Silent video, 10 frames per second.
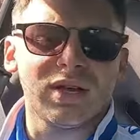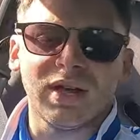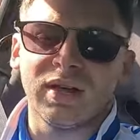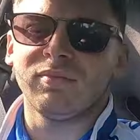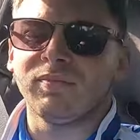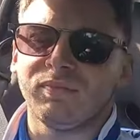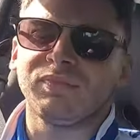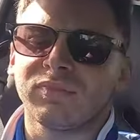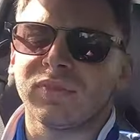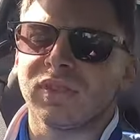
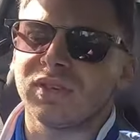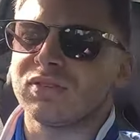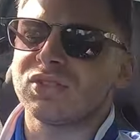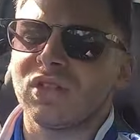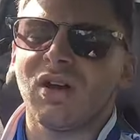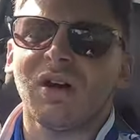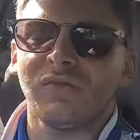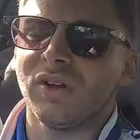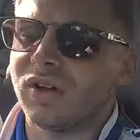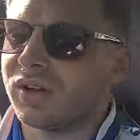um,
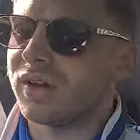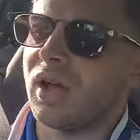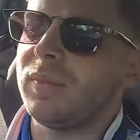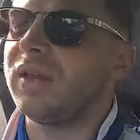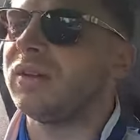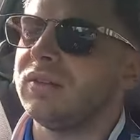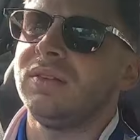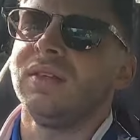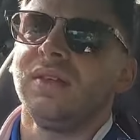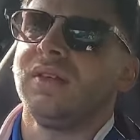staff are, are coming and